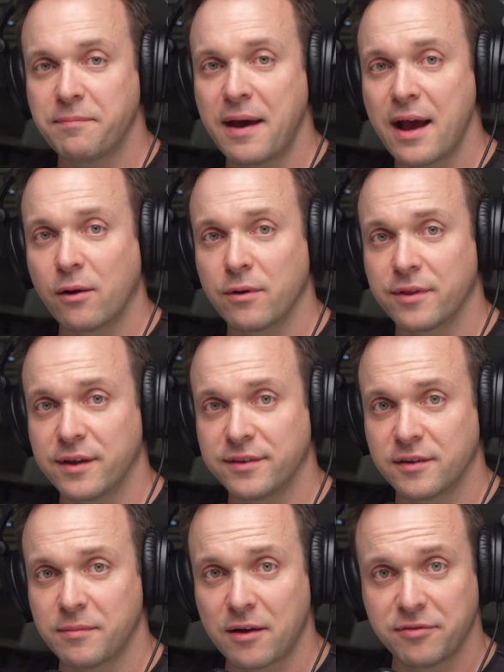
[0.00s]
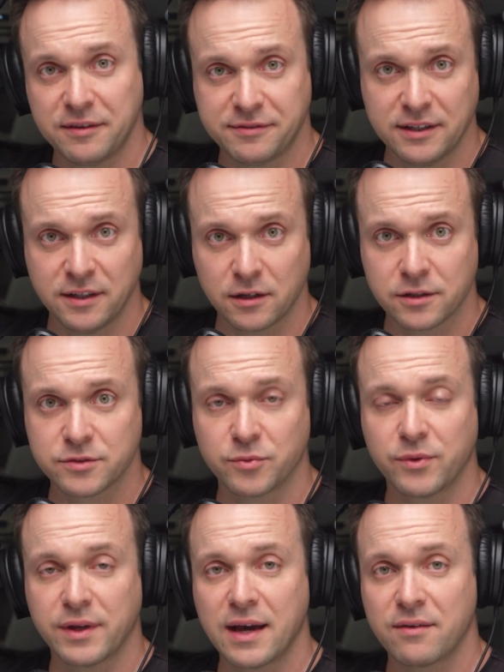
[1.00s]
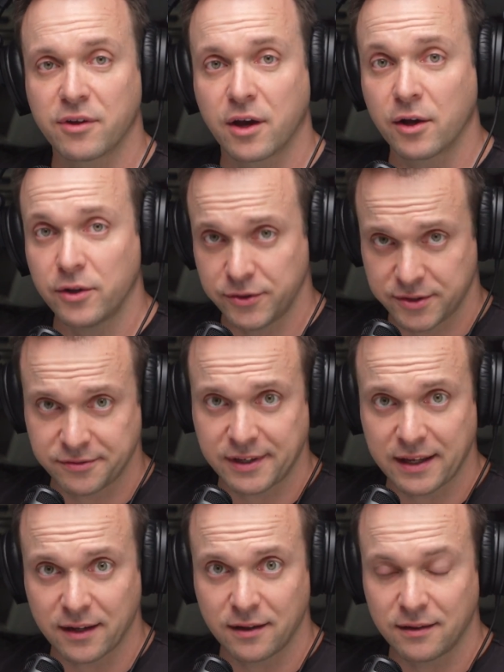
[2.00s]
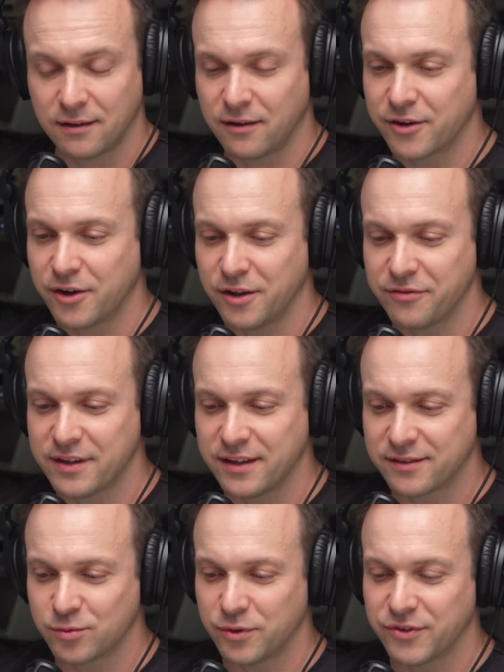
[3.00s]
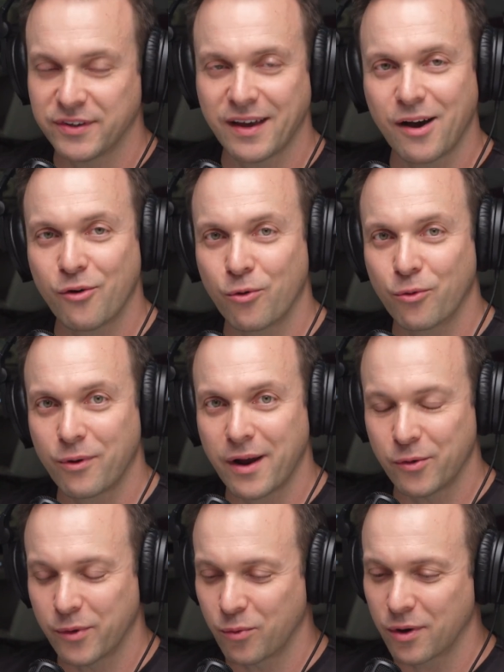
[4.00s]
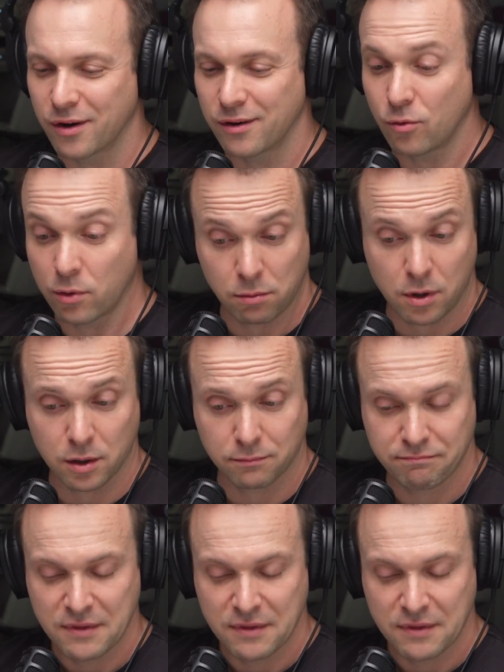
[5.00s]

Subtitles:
back with us in about 50 years when we have the conclusive data on all of this. We'll see how right we were or wrong.